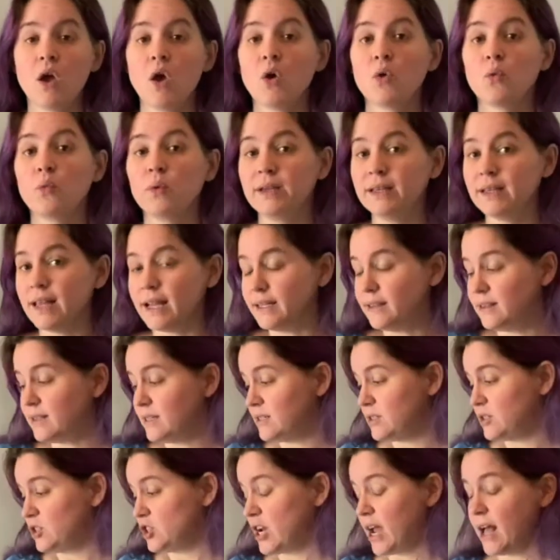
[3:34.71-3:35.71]
We light
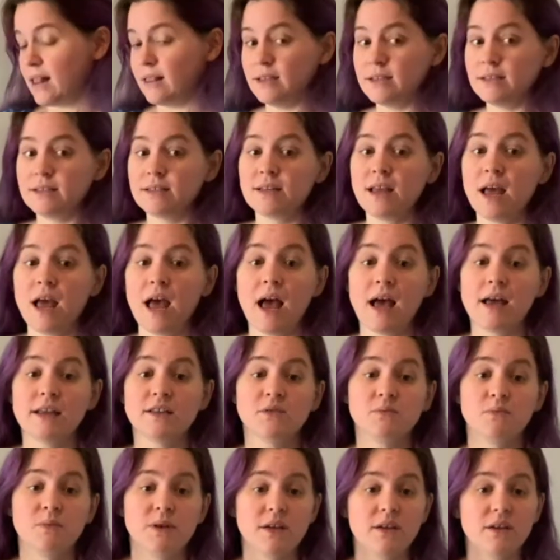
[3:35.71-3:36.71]
this chalice as a
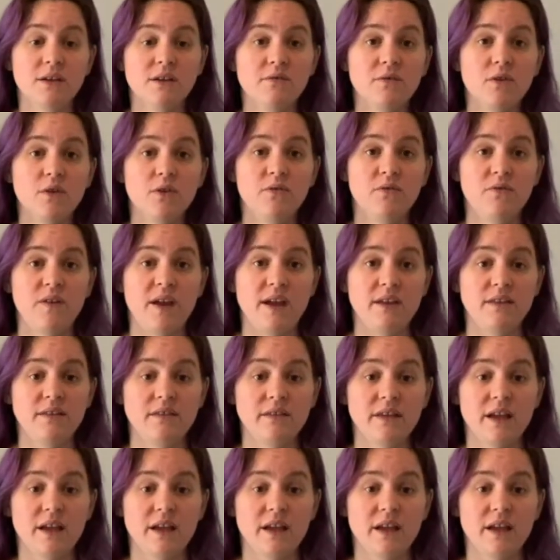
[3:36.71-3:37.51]
beacon of our faith